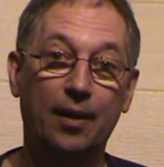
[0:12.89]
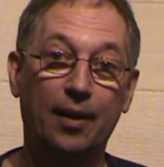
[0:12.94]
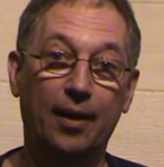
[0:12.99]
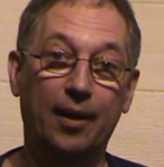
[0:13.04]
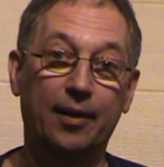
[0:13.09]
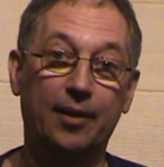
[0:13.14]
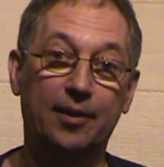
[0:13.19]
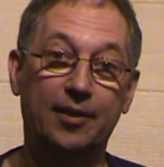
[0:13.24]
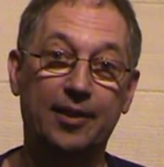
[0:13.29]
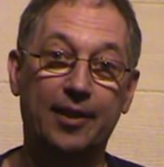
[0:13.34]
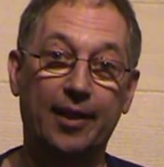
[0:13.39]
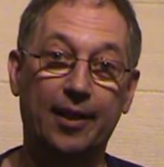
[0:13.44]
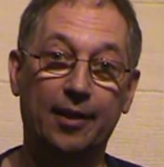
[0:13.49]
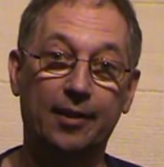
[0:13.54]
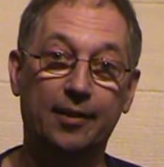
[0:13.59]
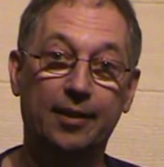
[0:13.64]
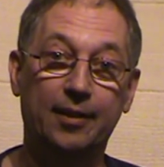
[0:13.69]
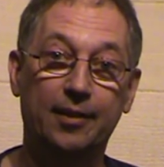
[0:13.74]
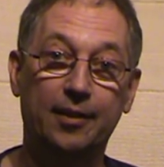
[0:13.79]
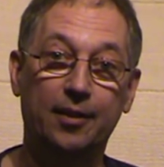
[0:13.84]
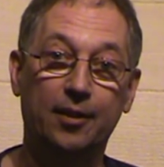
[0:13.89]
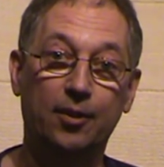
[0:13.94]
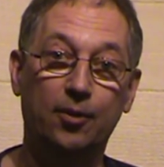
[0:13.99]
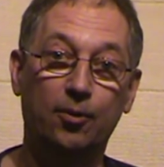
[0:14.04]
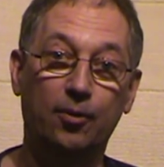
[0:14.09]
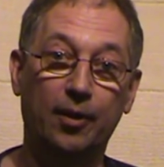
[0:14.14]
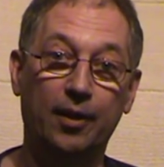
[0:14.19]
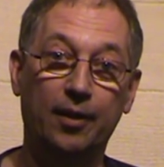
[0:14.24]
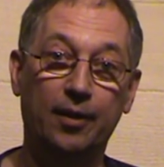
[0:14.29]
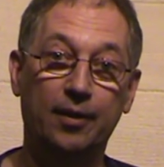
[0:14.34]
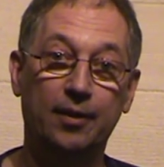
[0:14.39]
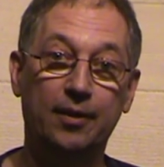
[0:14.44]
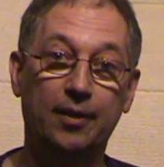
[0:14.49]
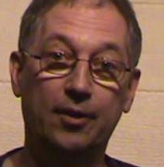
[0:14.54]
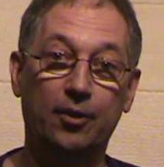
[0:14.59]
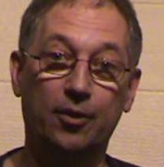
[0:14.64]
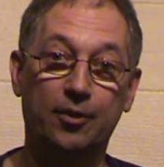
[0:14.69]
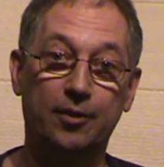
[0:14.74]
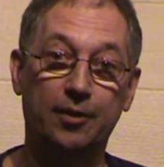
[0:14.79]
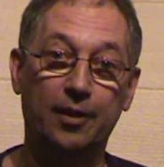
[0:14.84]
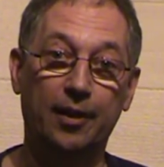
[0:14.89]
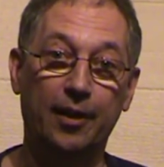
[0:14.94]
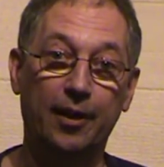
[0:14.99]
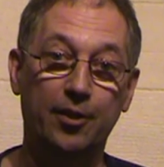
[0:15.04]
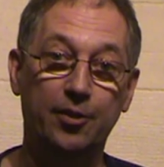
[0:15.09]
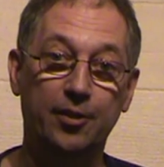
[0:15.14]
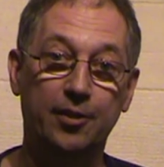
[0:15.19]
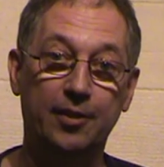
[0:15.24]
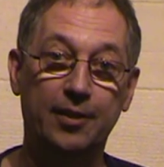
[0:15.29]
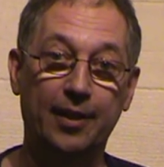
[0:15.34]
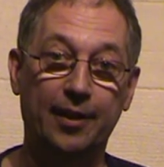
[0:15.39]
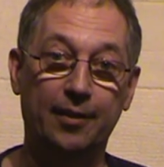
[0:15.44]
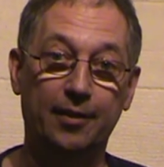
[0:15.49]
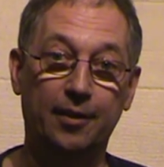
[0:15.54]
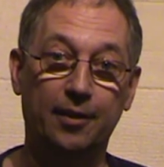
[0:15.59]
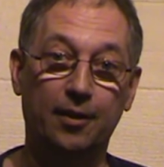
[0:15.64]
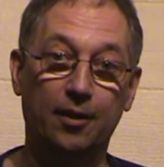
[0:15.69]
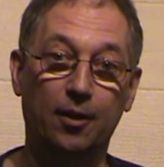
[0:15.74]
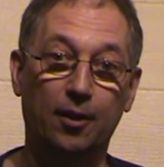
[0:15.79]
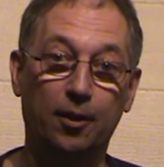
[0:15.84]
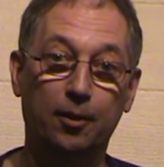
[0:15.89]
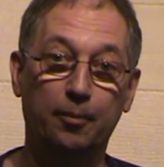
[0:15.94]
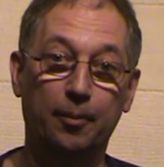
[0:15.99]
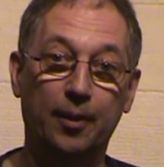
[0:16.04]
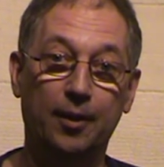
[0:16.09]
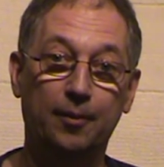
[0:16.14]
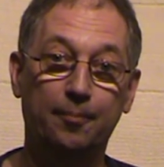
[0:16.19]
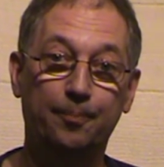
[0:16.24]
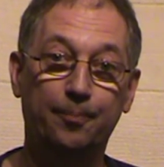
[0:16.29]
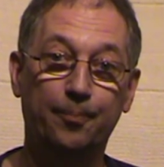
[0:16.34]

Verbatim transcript: and it's held at the Core Constellation Center in Rockville.